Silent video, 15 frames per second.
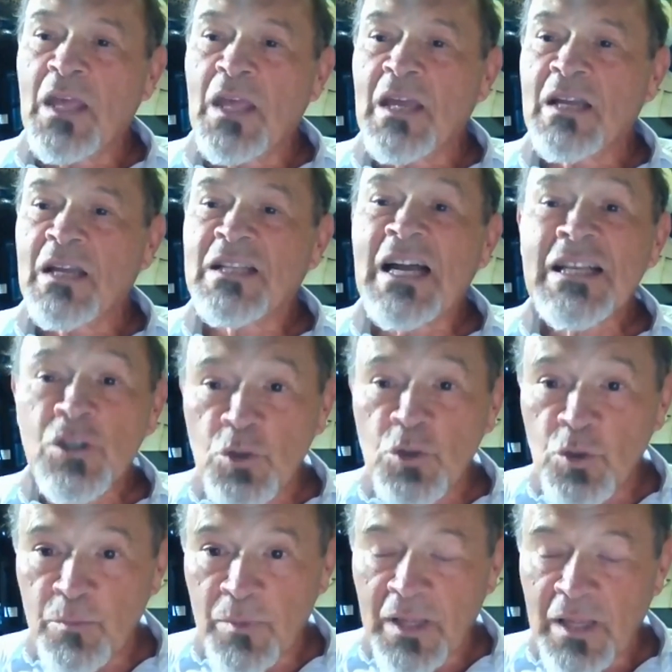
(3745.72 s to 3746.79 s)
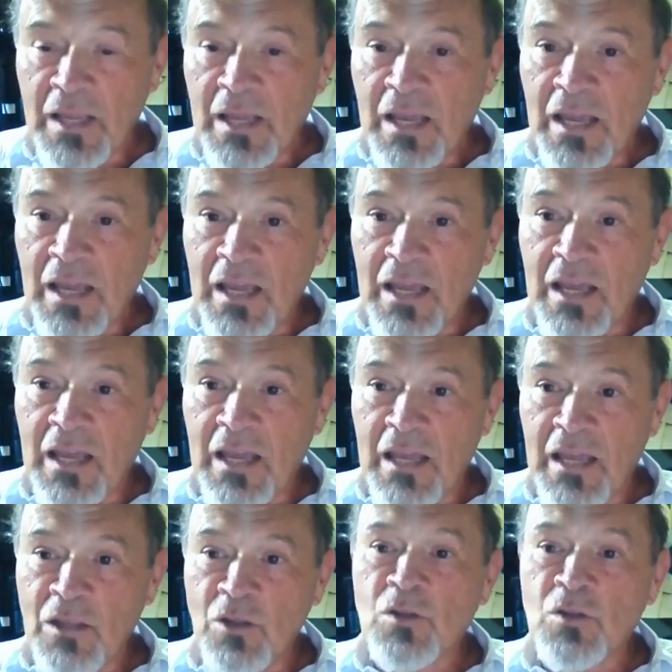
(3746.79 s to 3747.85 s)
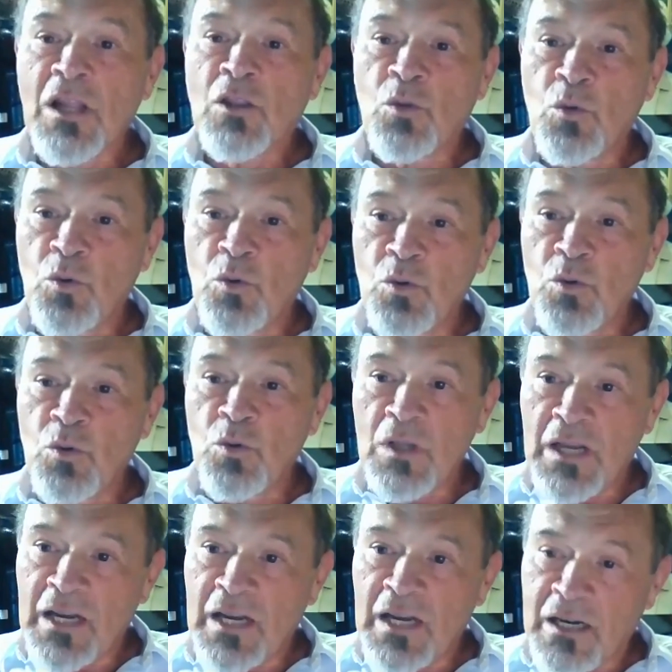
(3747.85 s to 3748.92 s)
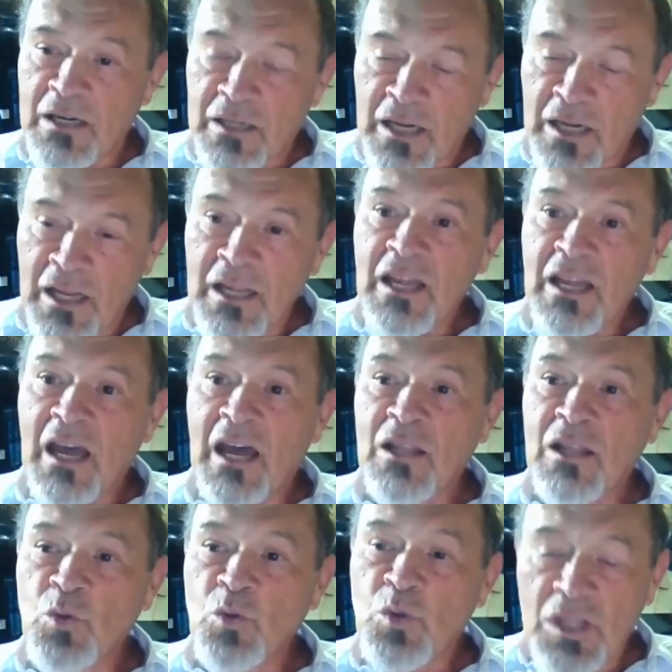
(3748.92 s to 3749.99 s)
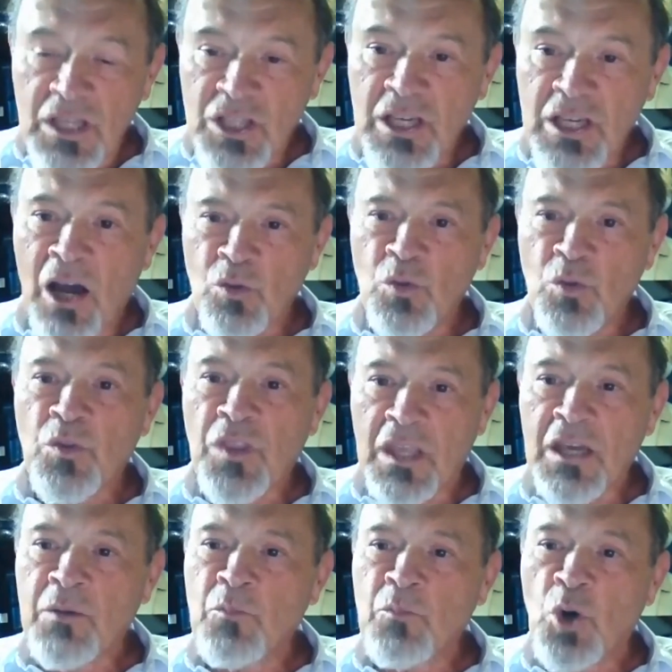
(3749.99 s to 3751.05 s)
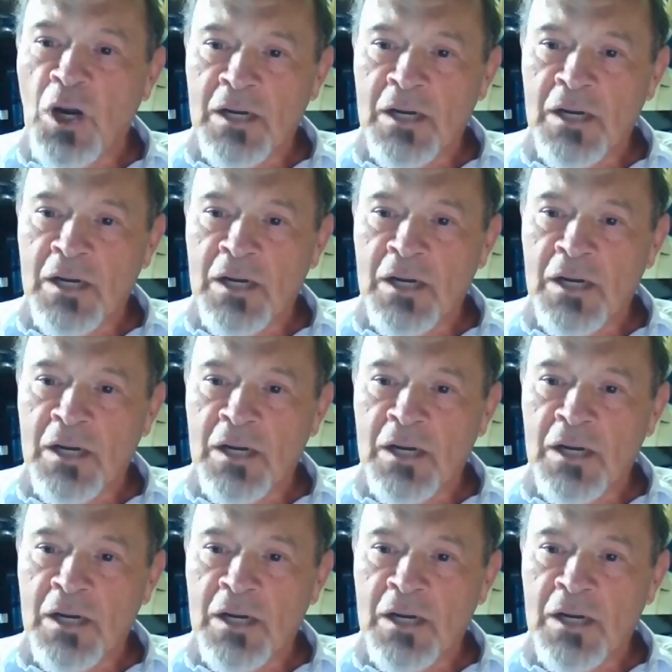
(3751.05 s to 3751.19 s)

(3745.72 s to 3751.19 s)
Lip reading: classroom, in order to learn and to teach how to think more.